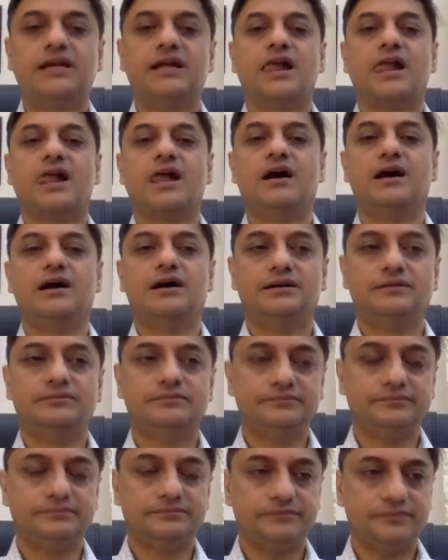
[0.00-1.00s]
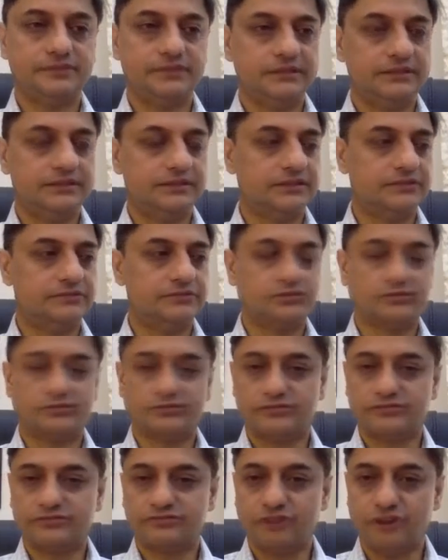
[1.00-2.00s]
in terms
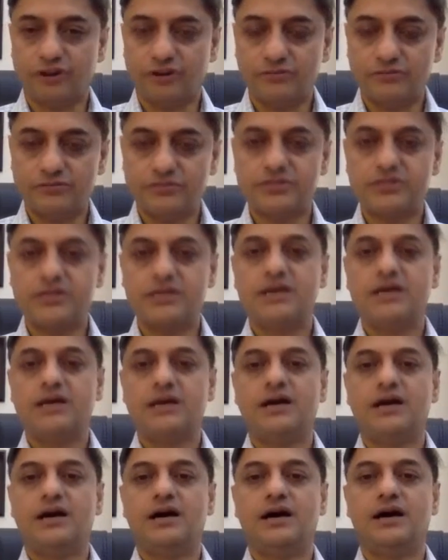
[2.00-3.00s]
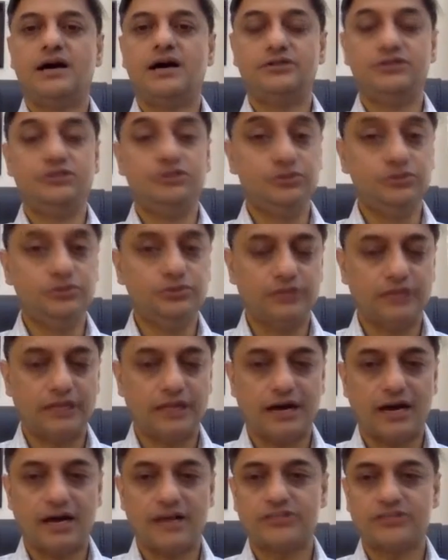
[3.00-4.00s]
of reforms. New
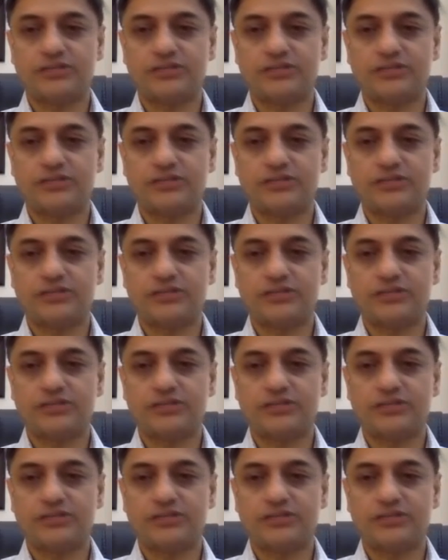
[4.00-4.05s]
large